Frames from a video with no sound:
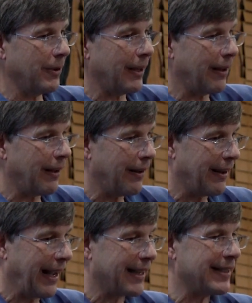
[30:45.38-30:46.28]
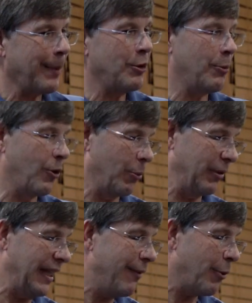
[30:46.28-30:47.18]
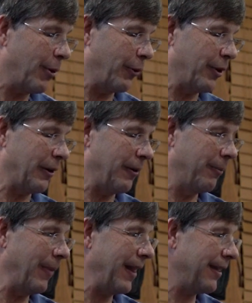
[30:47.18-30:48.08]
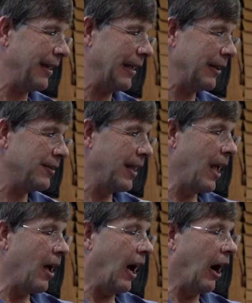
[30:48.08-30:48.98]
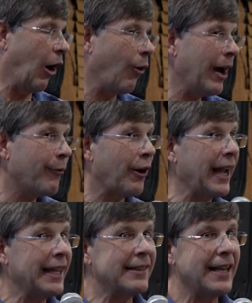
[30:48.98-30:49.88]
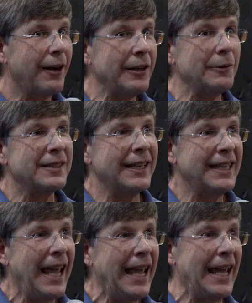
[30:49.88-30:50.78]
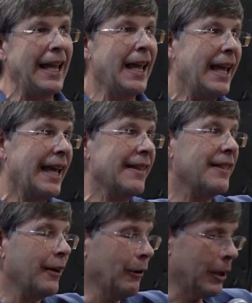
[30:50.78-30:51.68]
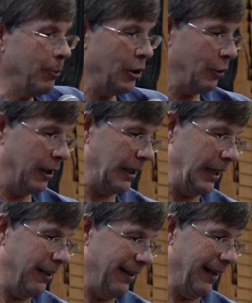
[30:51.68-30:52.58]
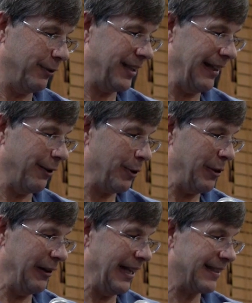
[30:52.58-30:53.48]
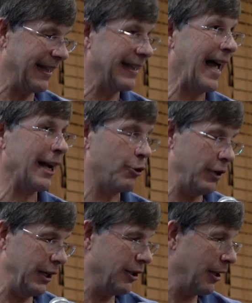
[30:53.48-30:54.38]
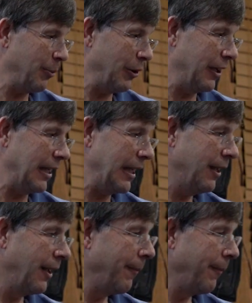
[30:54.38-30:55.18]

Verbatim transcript: uh, acceptable or believable their method is. However, I can tell you today in their community, I will say their community is in non-creation community,